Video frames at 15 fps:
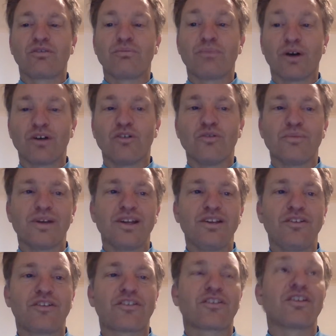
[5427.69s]
by all
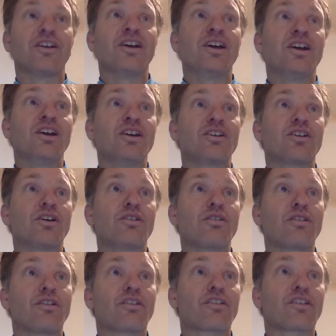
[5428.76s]
means, go to
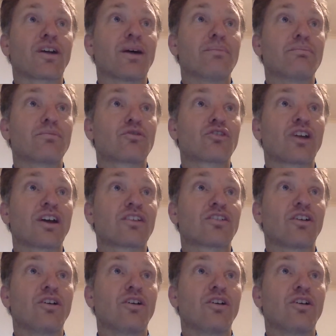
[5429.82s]
this chat